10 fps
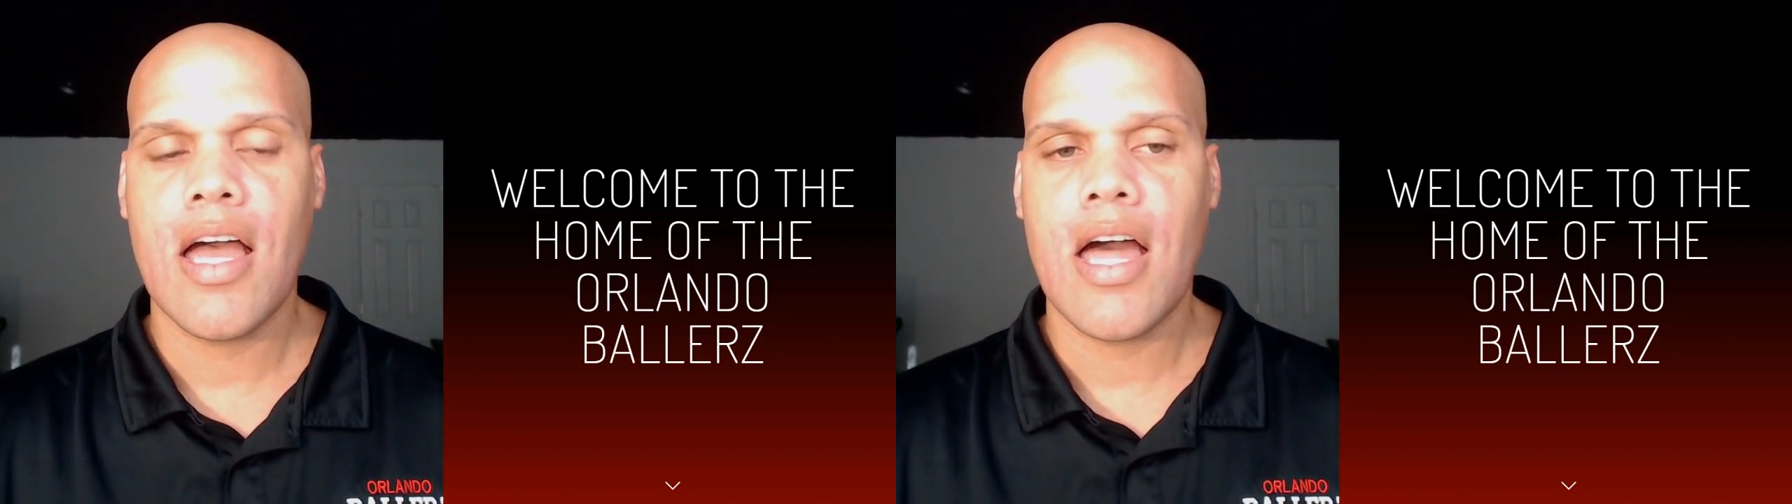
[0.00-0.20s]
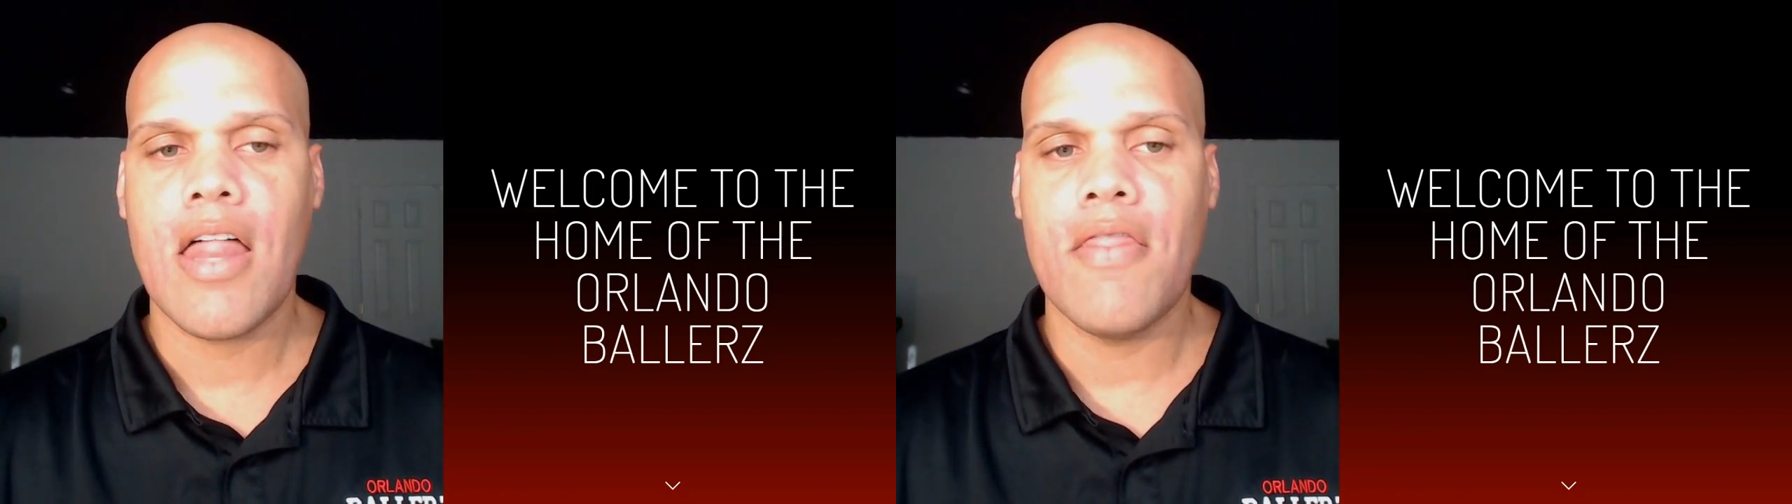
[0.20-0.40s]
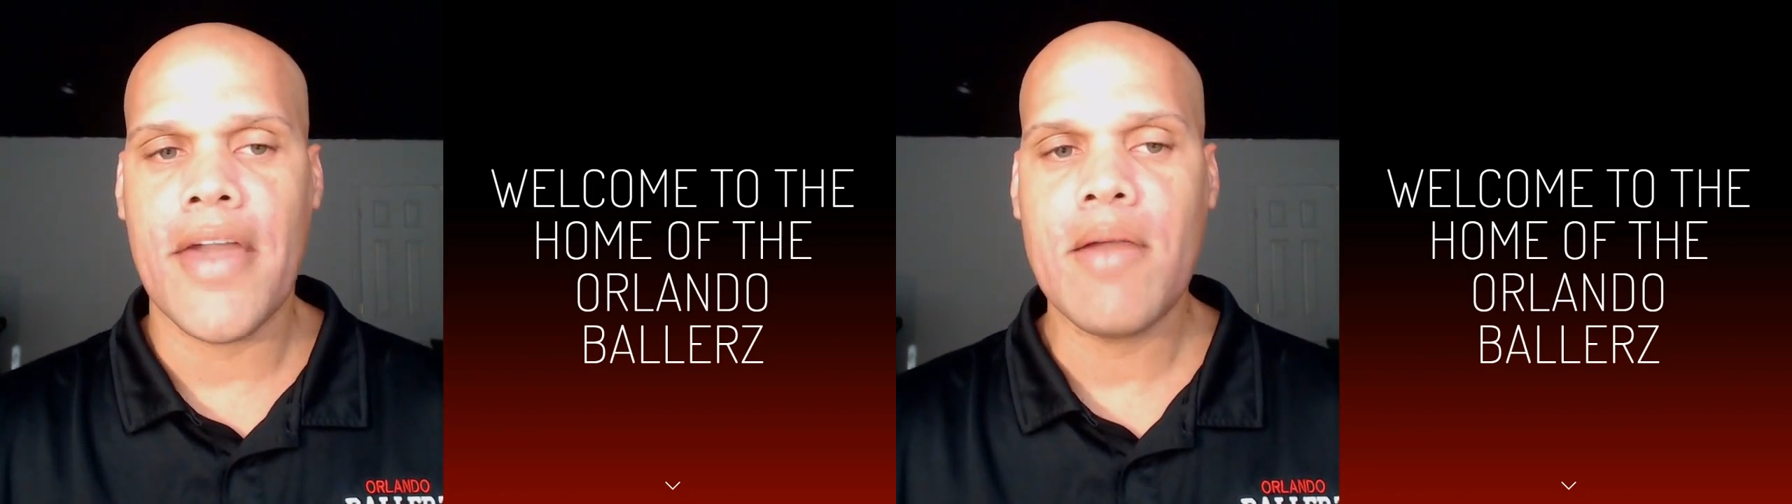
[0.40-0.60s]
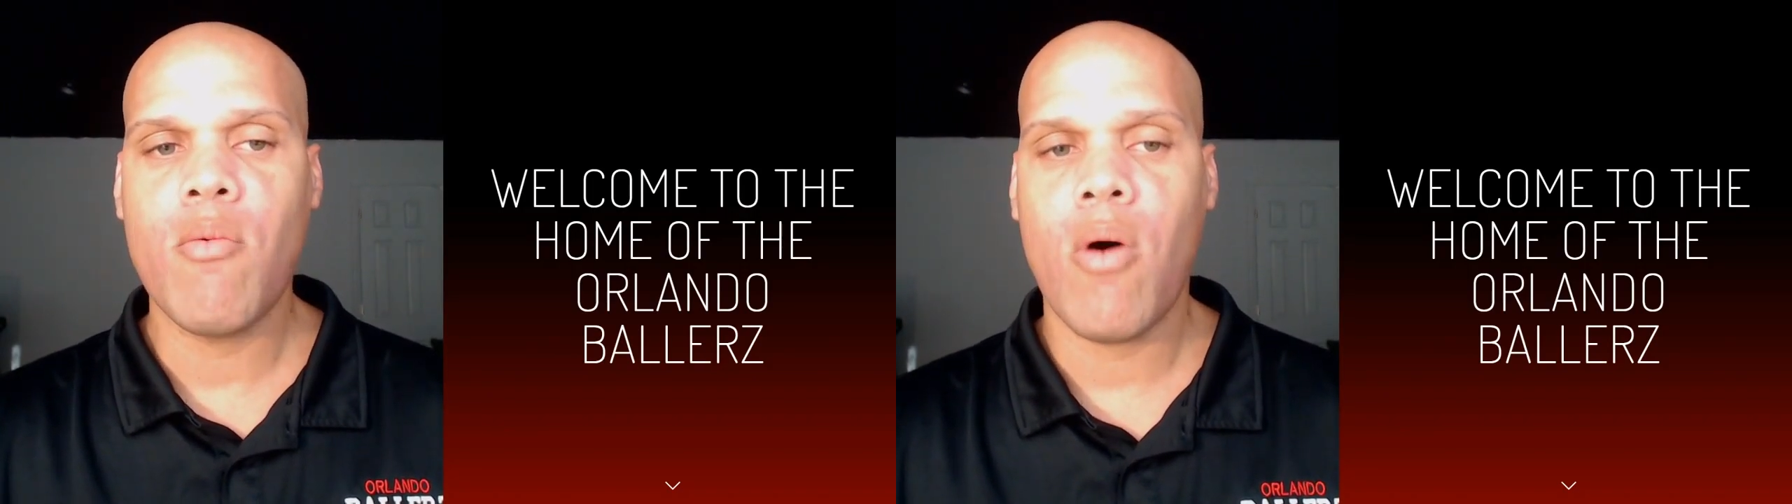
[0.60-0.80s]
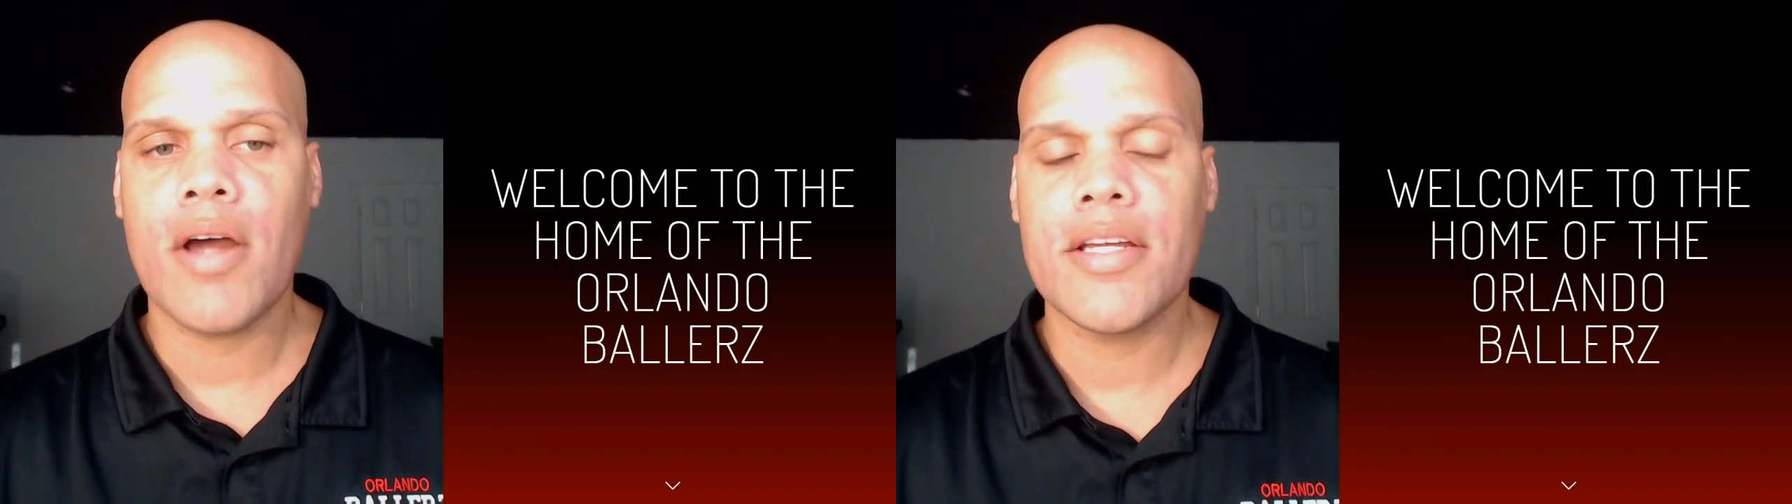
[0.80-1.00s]
They
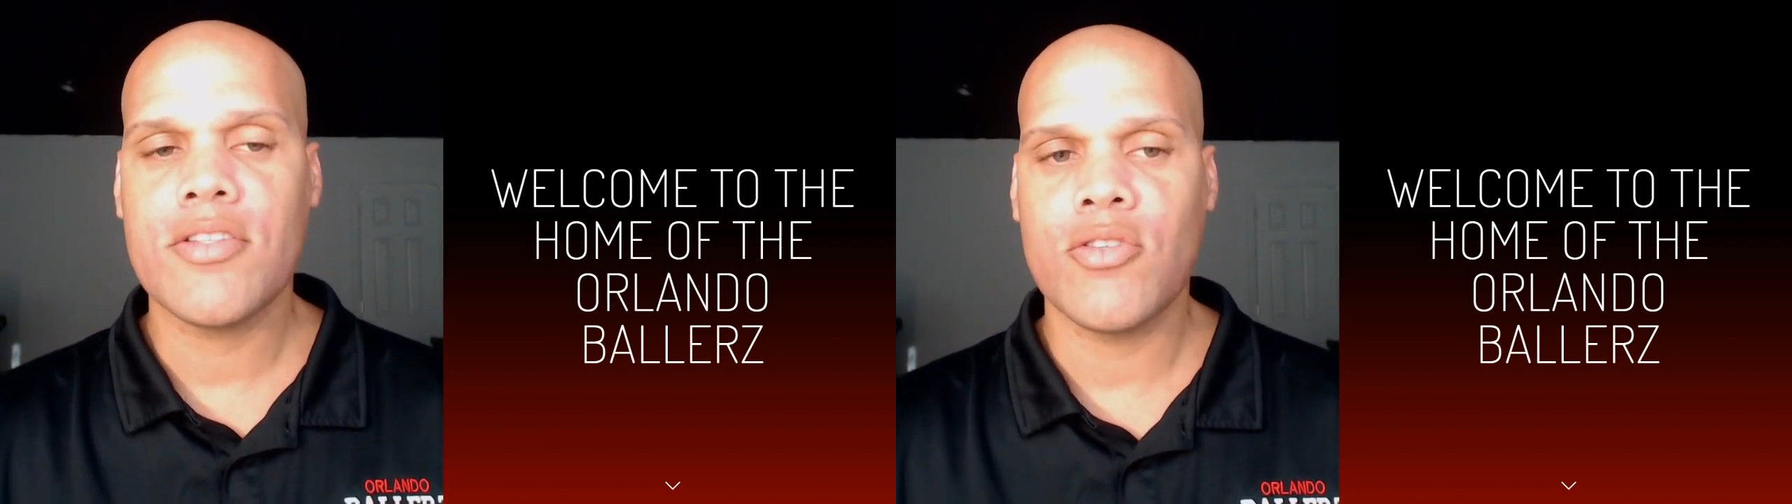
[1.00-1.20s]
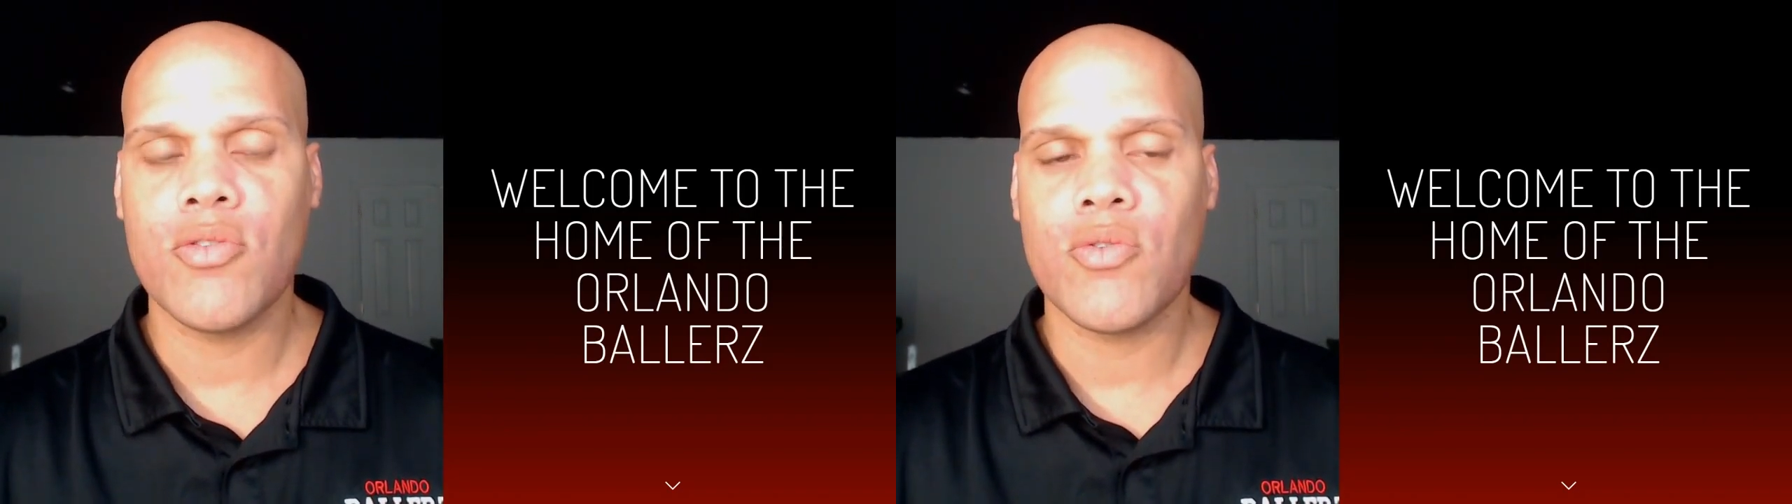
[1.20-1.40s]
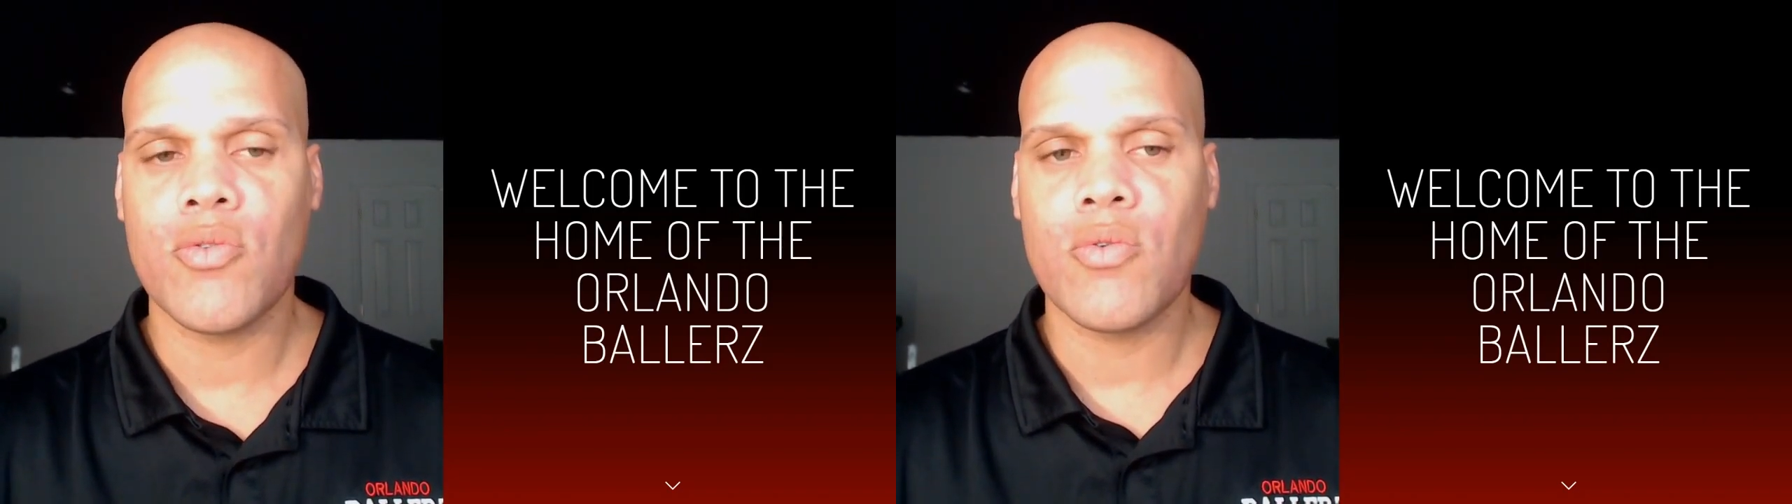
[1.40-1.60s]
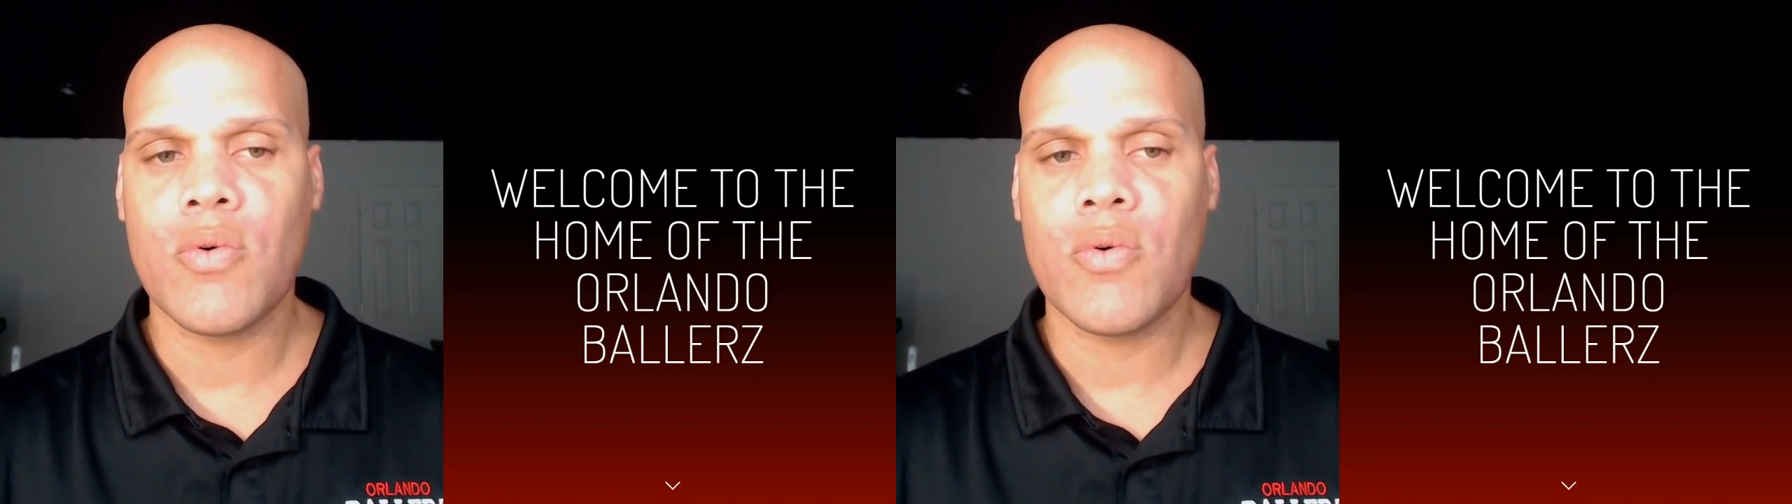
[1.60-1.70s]
wanted to